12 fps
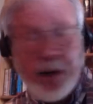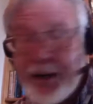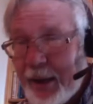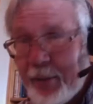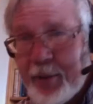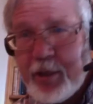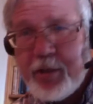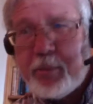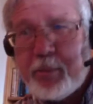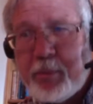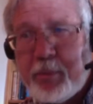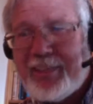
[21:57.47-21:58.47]
damage
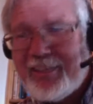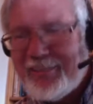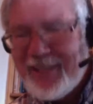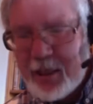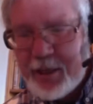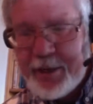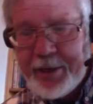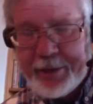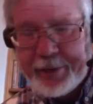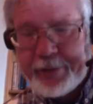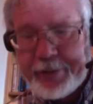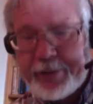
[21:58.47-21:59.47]
because he
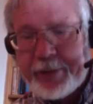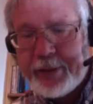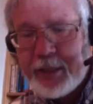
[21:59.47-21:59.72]
had uh,